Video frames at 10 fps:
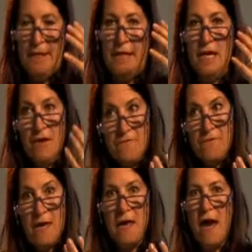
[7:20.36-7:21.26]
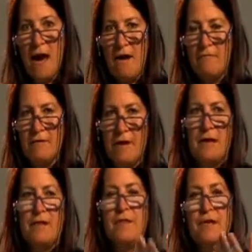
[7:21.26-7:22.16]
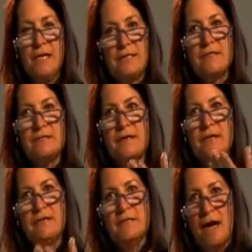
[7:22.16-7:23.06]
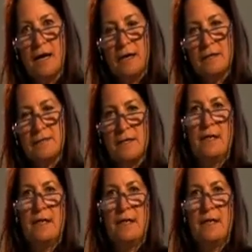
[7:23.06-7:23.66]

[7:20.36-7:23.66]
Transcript: If they have the necessary chunks